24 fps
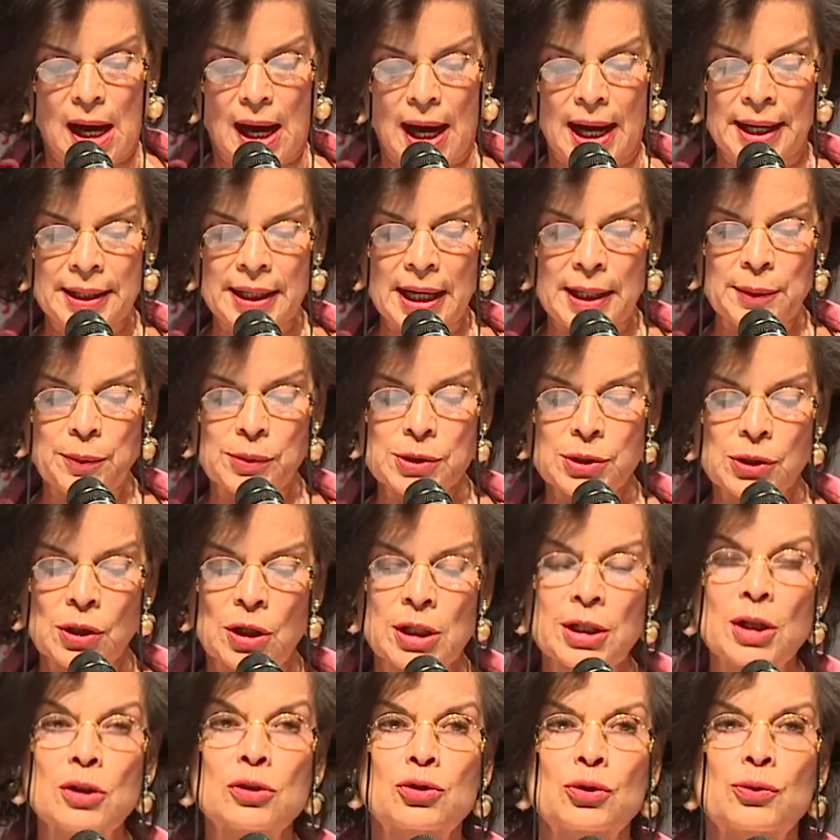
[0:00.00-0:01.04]
and I was
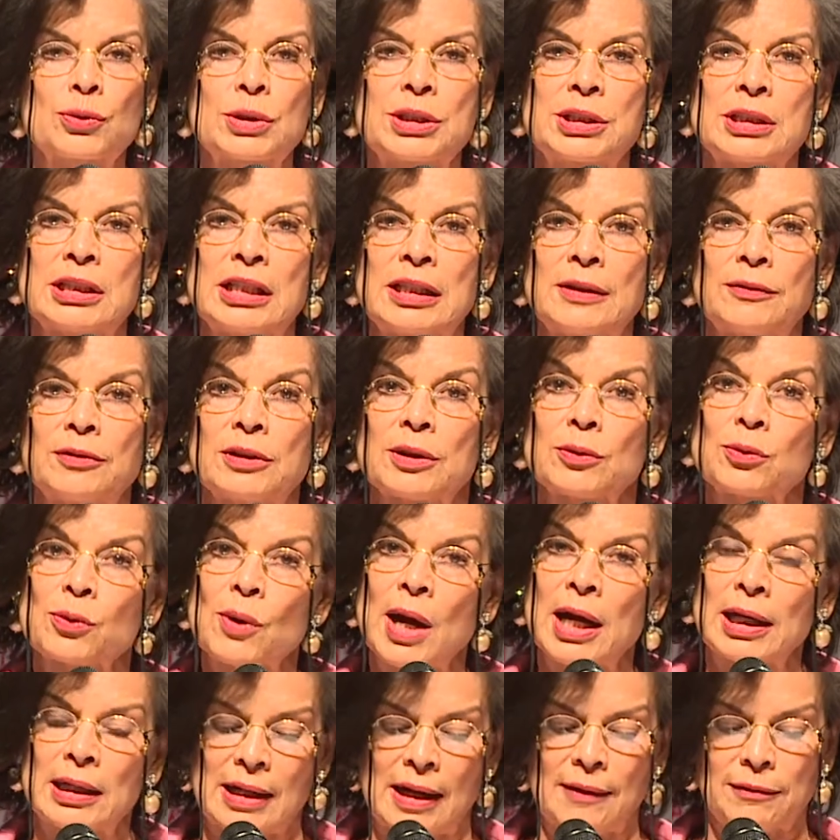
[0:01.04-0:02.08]
honored to receive the
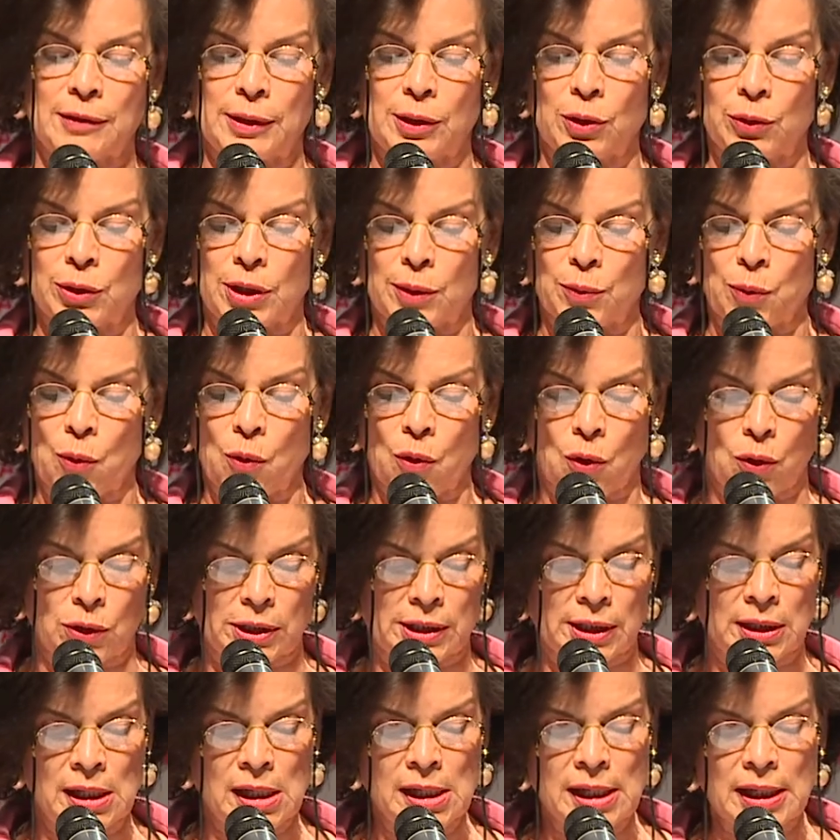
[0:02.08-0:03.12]
Right Livelihood Award,